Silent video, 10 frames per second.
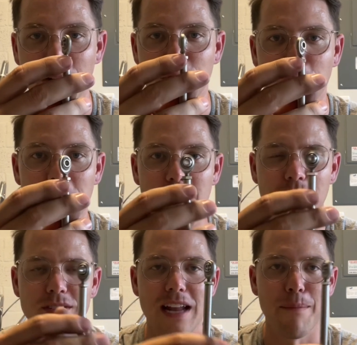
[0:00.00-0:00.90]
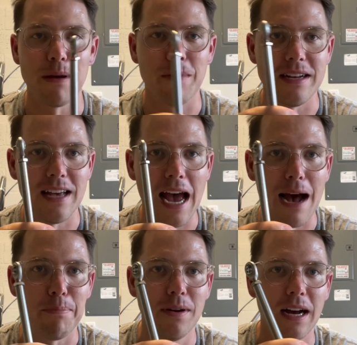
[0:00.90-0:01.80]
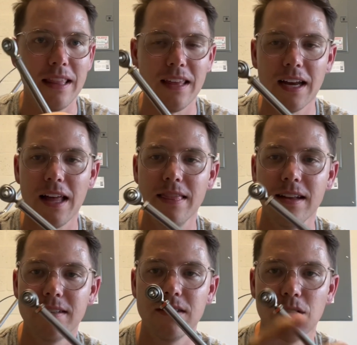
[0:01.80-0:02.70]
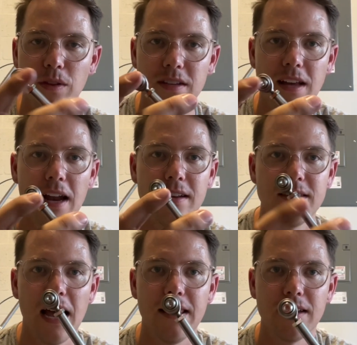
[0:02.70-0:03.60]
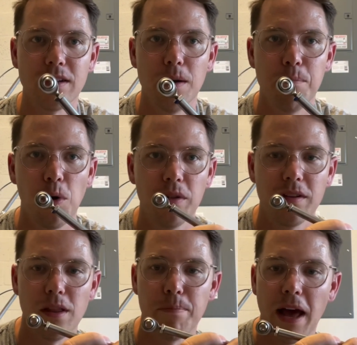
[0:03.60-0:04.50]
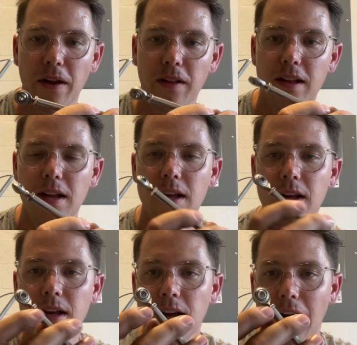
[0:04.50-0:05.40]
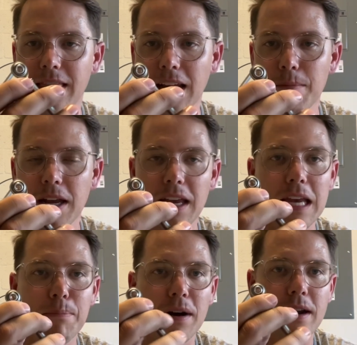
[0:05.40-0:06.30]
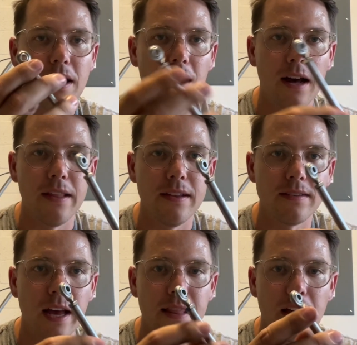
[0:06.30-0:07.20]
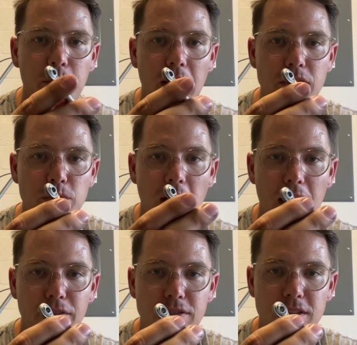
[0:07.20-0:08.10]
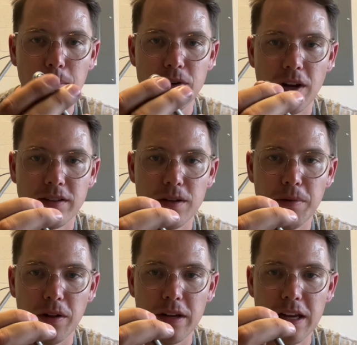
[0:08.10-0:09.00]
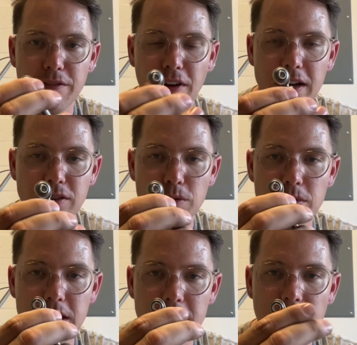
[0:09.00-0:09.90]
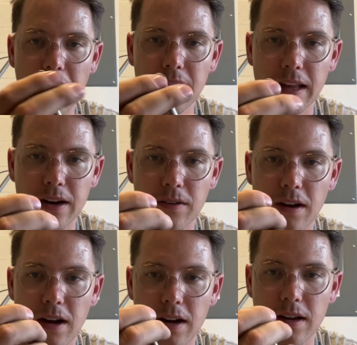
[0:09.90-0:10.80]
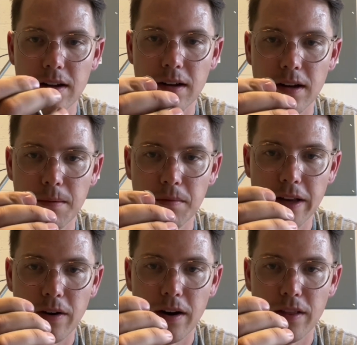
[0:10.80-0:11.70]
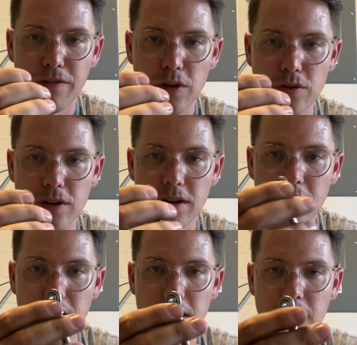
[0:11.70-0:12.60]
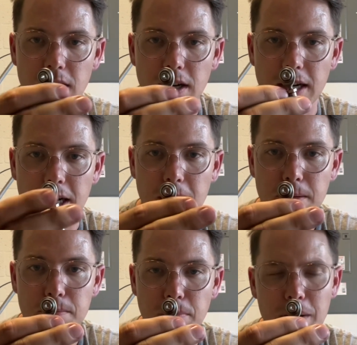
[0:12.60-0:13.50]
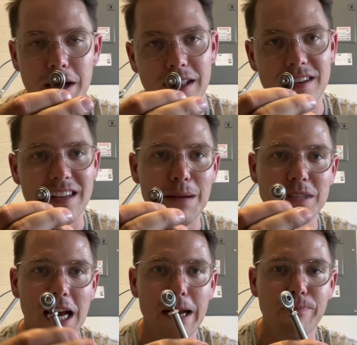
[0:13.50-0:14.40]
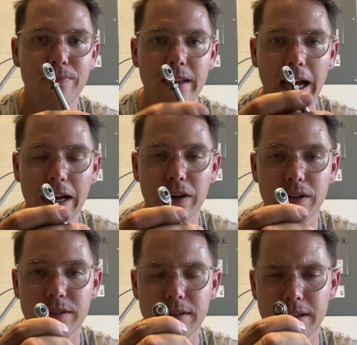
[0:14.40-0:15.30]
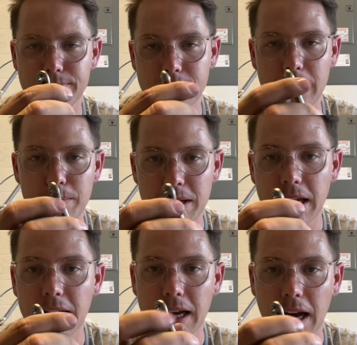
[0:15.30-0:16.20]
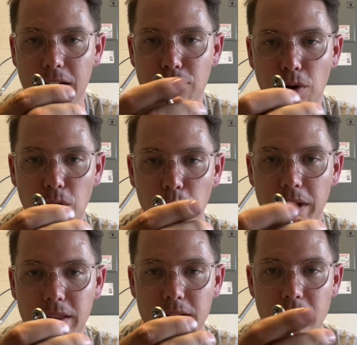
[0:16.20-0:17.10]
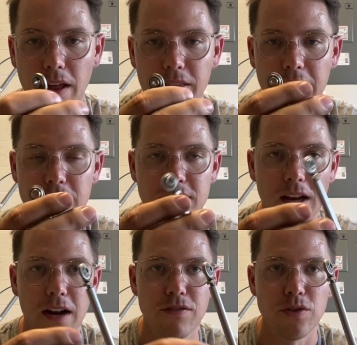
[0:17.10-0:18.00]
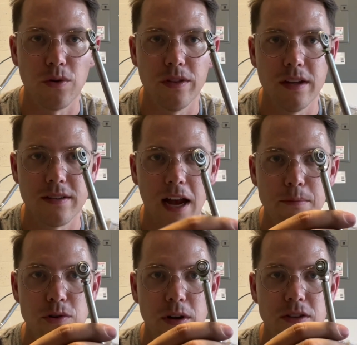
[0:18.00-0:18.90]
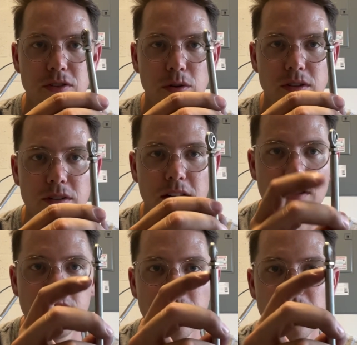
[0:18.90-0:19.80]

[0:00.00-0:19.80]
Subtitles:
a drill bit or snapping my tap. I think on this, so this end is the end that's going to bolt to the pedal. I think I'm going to keep a nut on this end, that way I do have some adjustability if I do need that later on in the future. But I mean, at the same time, I could in the beginning kind of roll with nothing and just kind of shorten this Heim joint so it sits